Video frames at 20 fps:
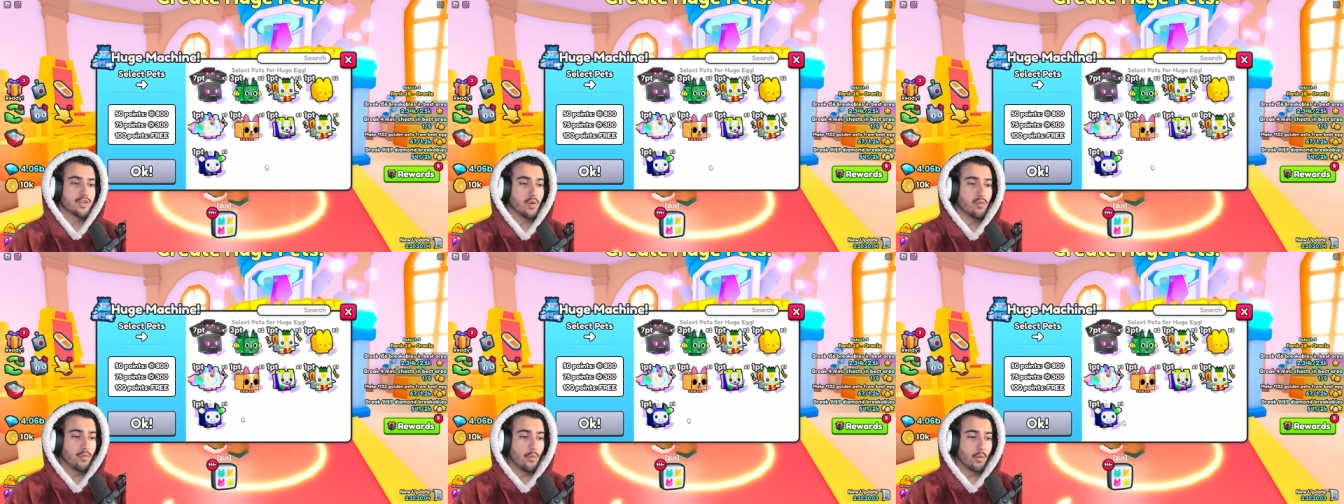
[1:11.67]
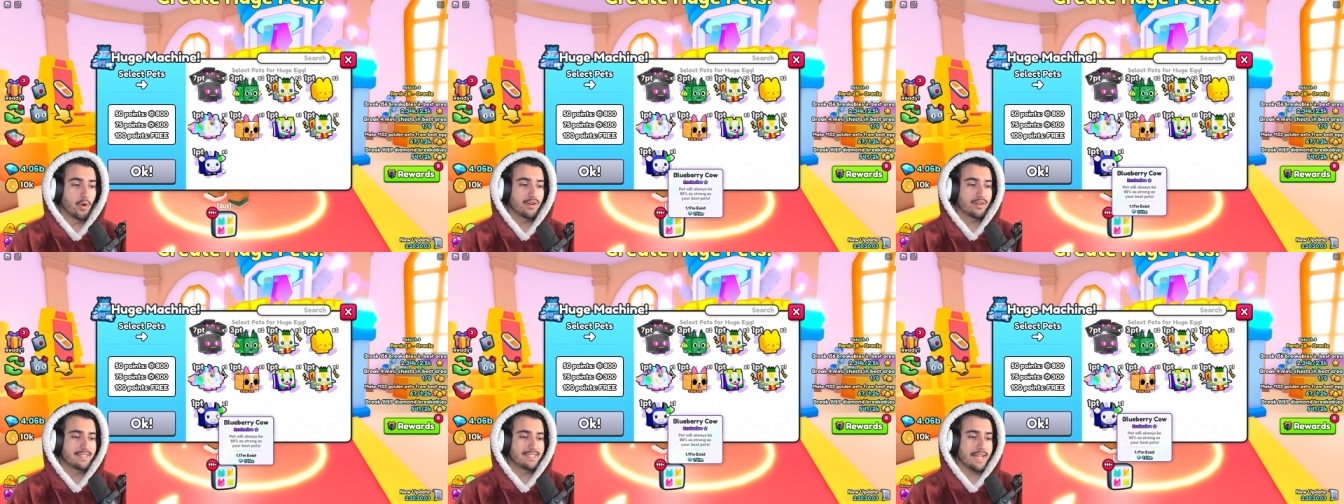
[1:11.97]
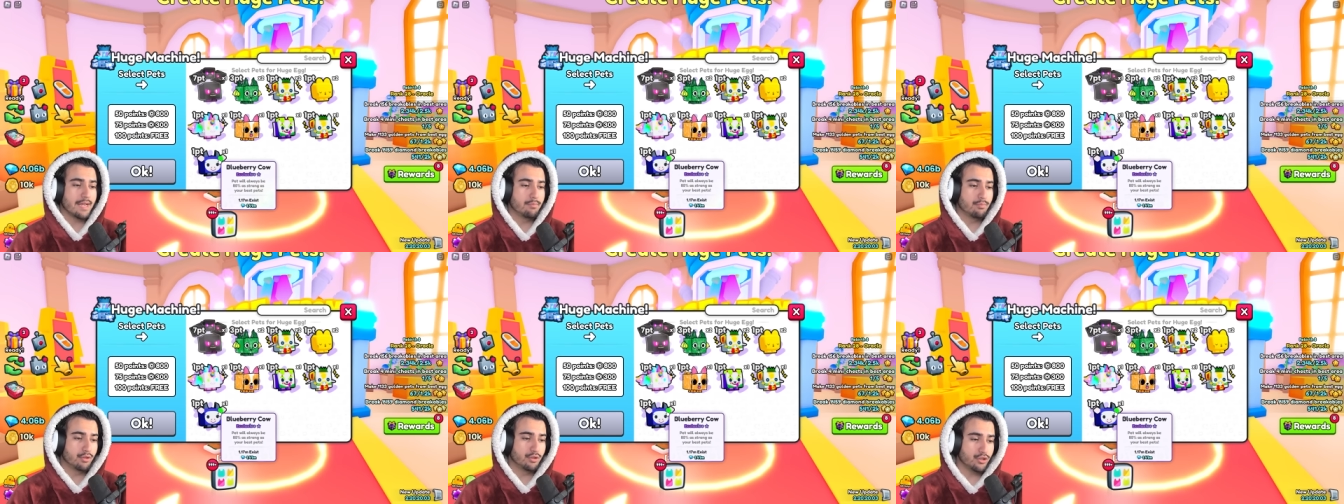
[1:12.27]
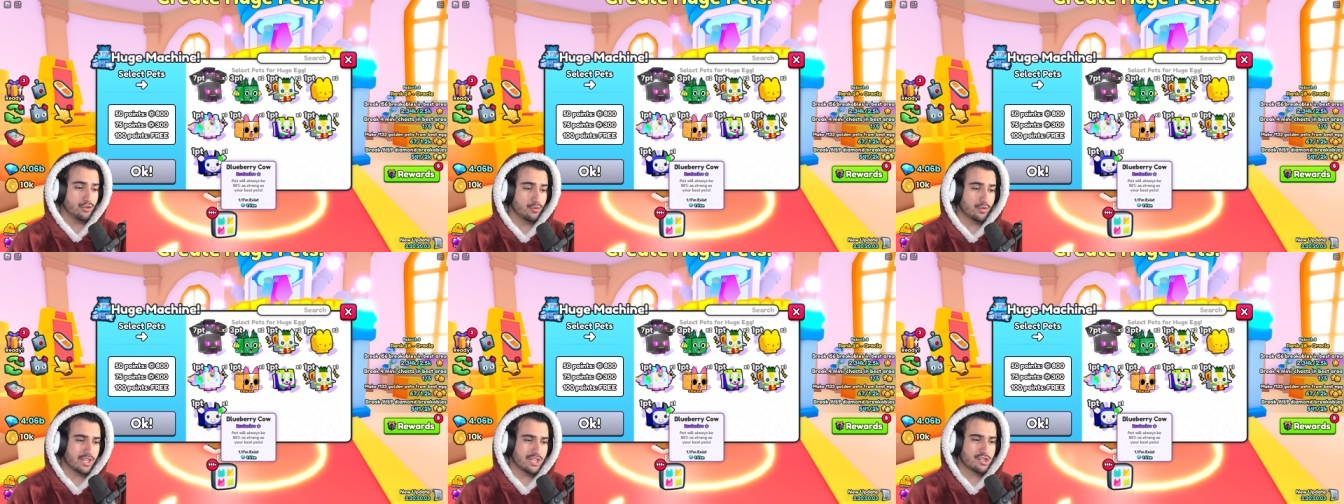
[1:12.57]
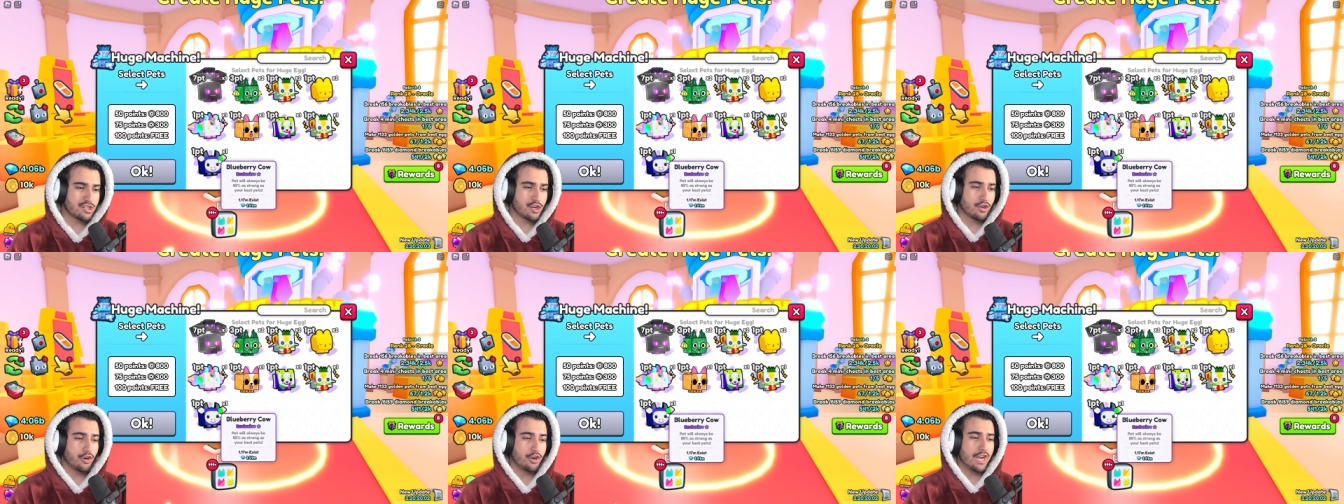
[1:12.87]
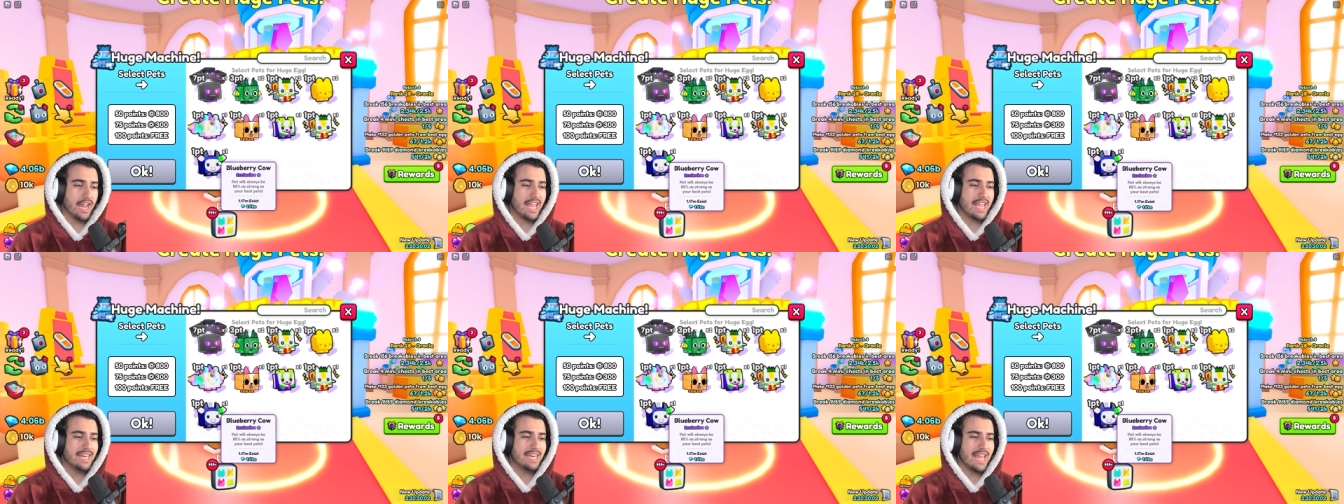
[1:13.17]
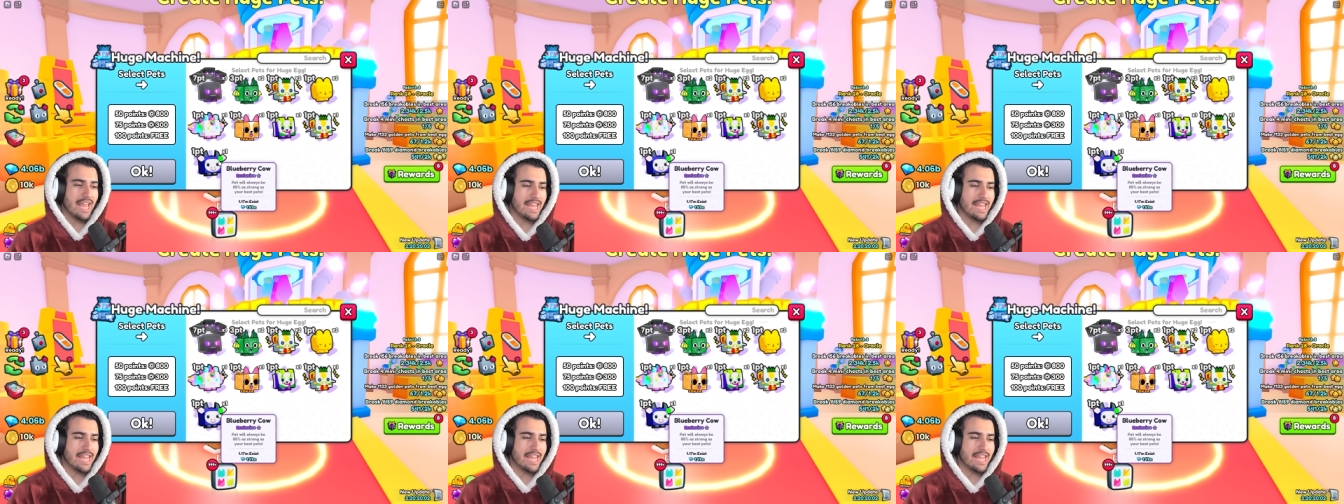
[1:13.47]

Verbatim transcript: So for example, you can turn an